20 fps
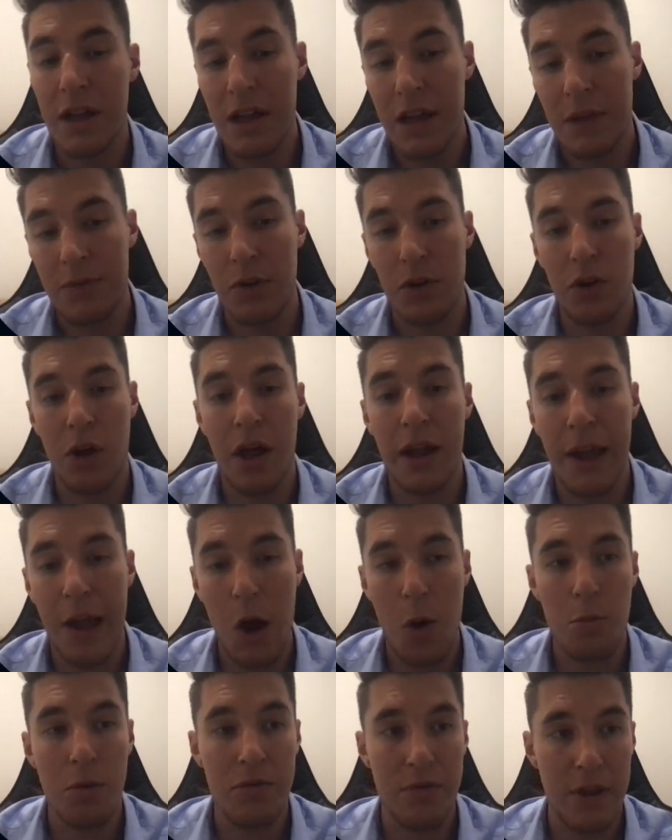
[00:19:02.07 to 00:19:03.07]
If you'd like
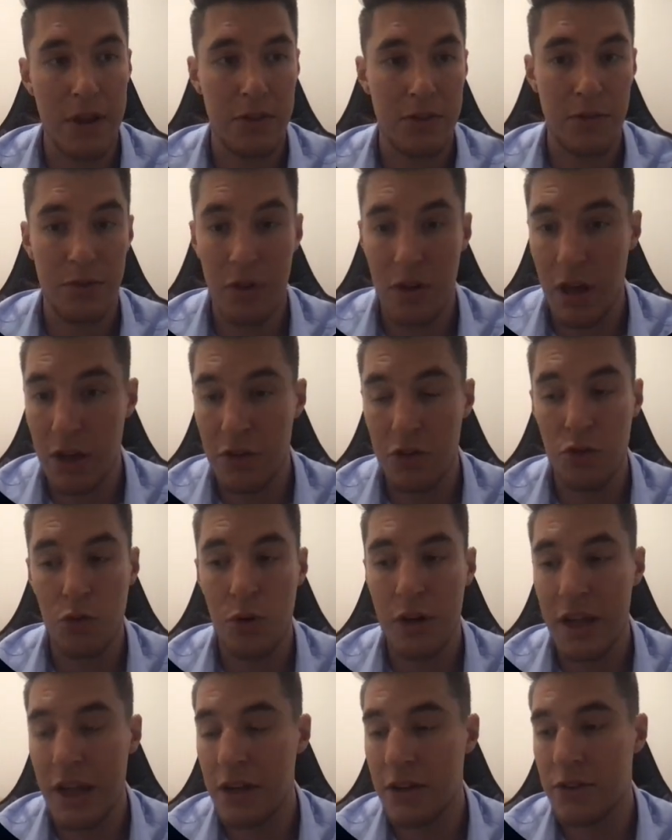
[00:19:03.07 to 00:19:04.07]
help with this, if you'd like to join
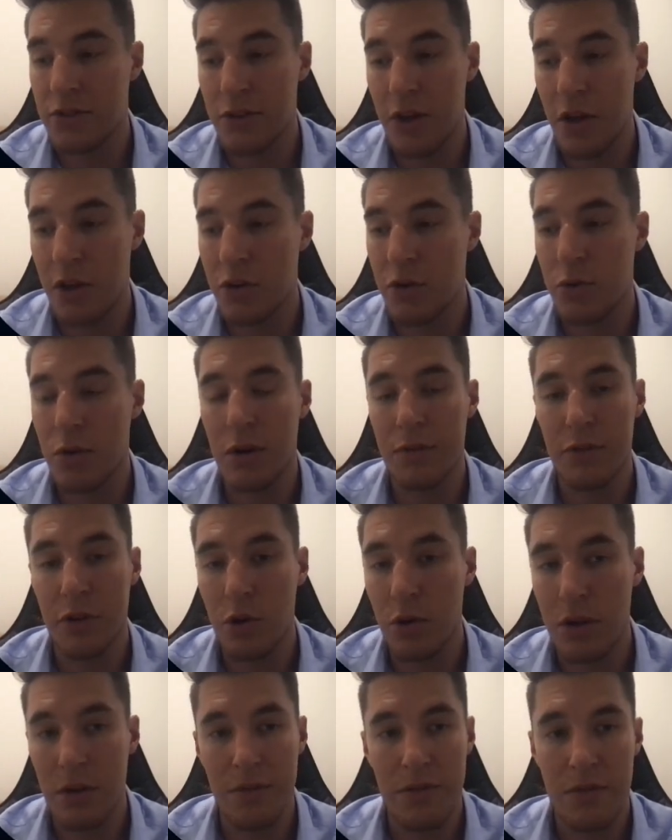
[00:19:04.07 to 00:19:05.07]
the Inner Circle, if you're
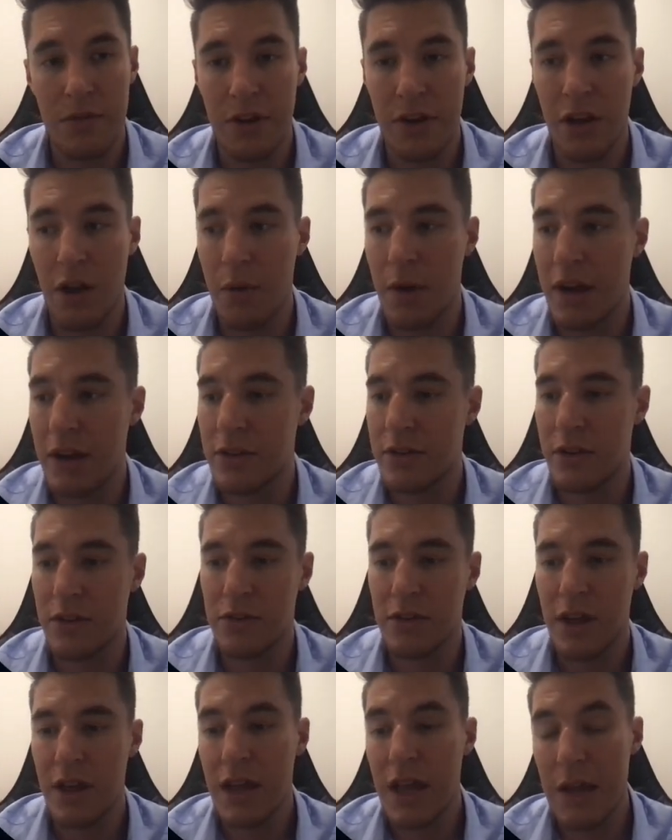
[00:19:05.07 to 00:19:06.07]
looking for video editors,
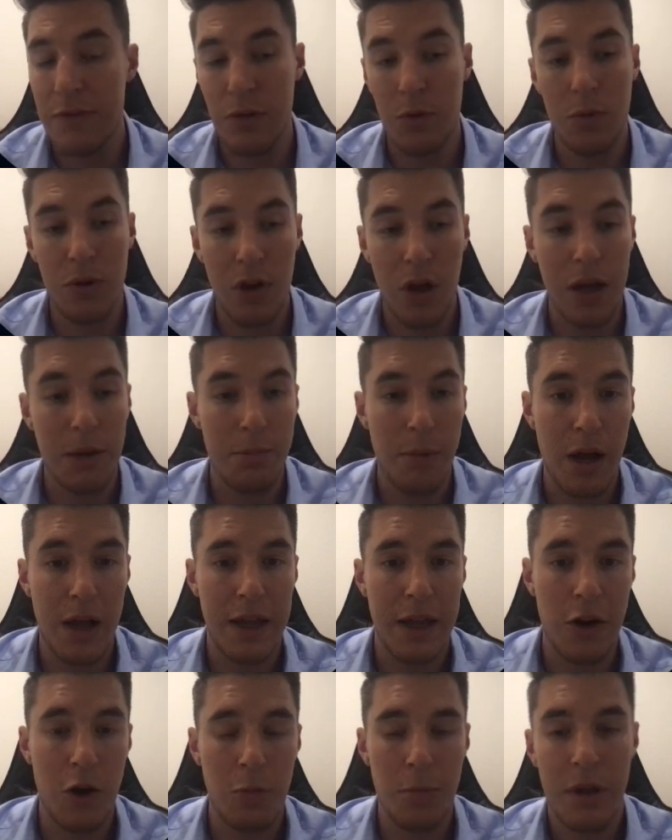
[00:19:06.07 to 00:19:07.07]
if you would like my
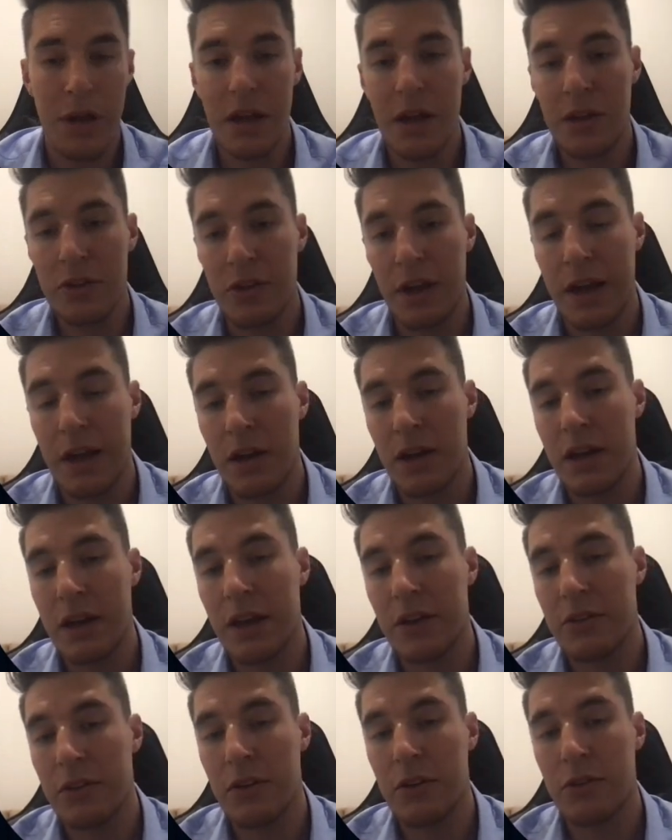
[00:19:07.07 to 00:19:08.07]
help, check out the
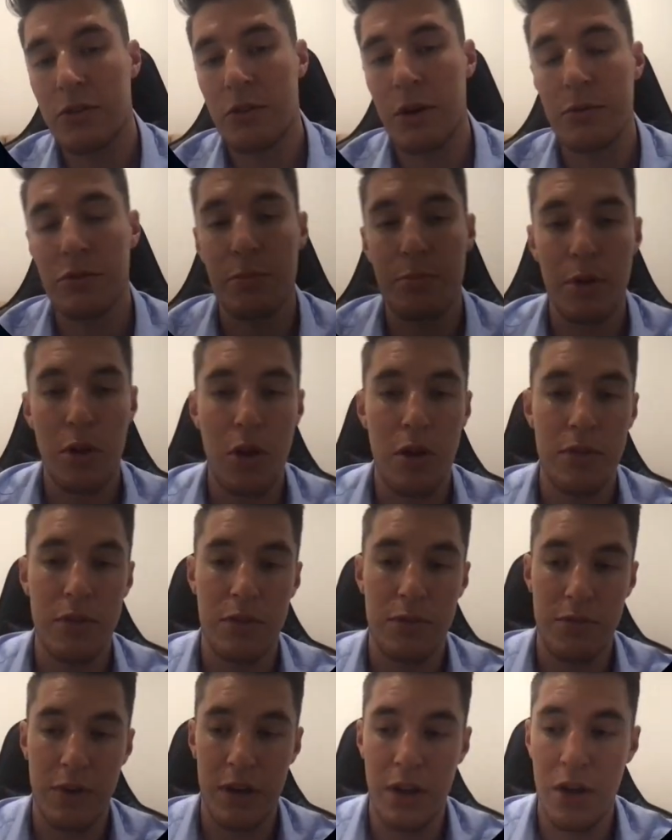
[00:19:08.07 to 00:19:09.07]
links in the description below this
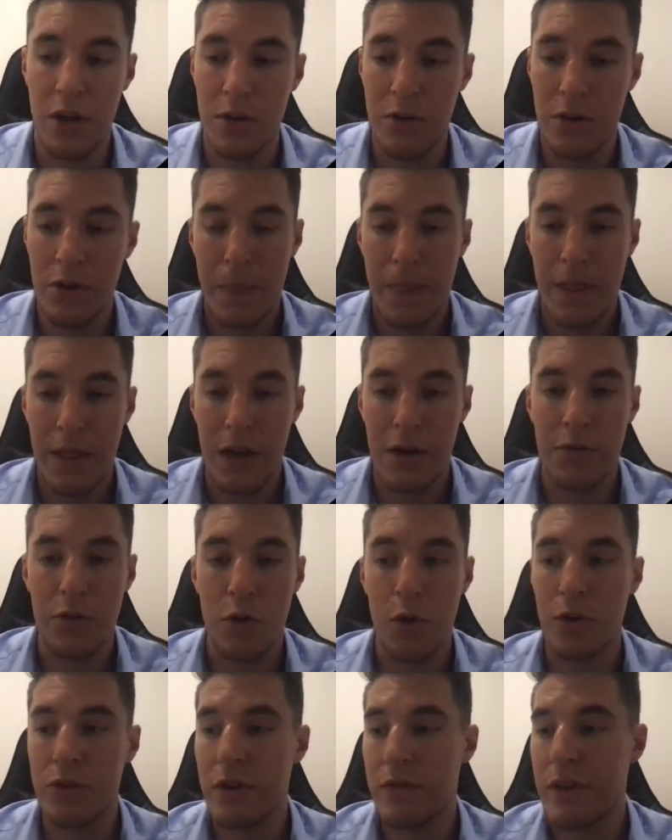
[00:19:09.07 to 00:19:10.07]
video. And of
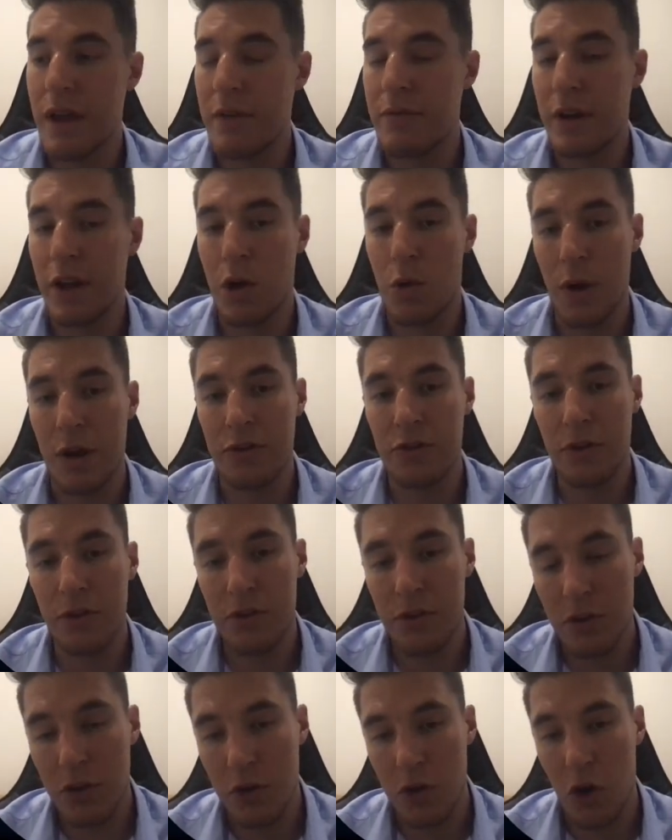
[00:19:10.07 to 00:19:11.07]
course, if you have any questions,
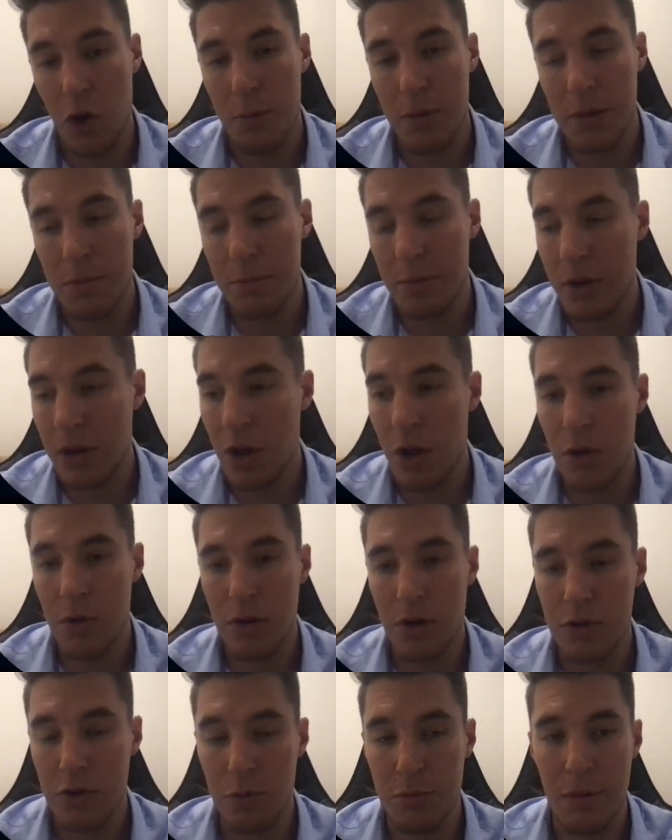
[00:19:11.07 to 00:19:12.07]
comment below.
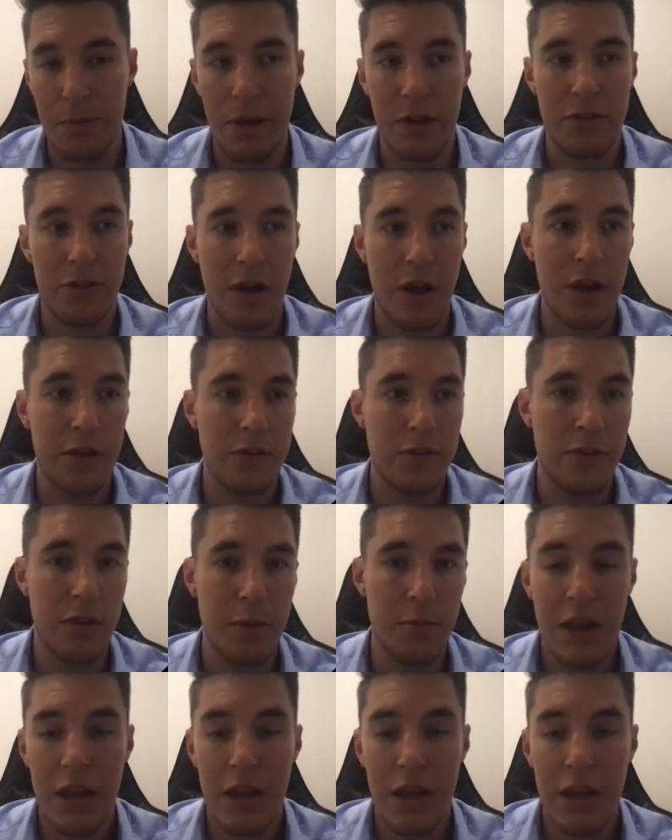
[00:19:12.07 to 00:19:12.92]
I'll do my best to answer them.